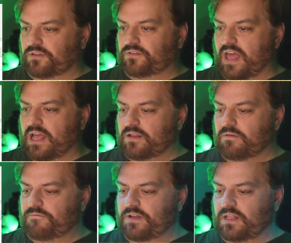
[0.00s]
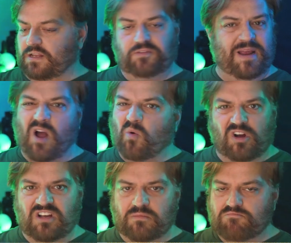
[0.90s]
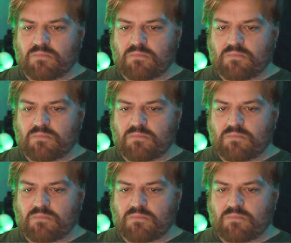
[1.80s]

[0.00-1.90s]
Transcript: is that the villain, this may not work.